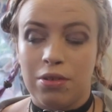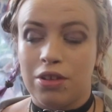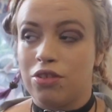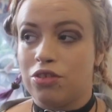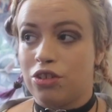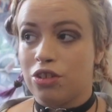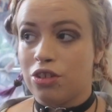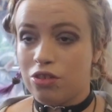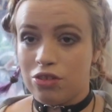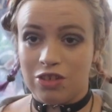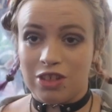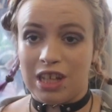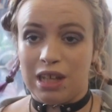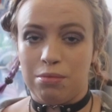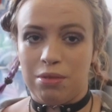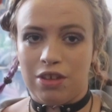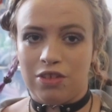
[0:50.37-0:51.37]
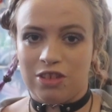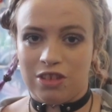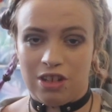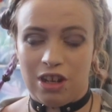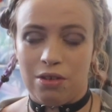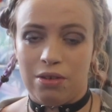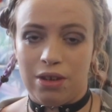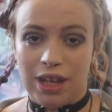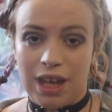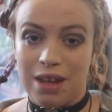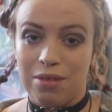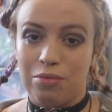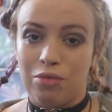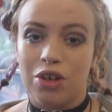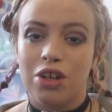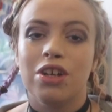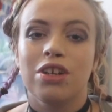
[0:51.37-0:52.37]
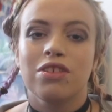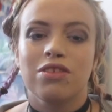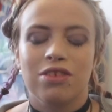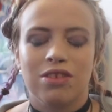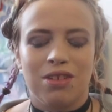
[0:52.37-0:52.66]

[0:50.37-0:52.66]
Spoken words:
because you could see me slowly getting worse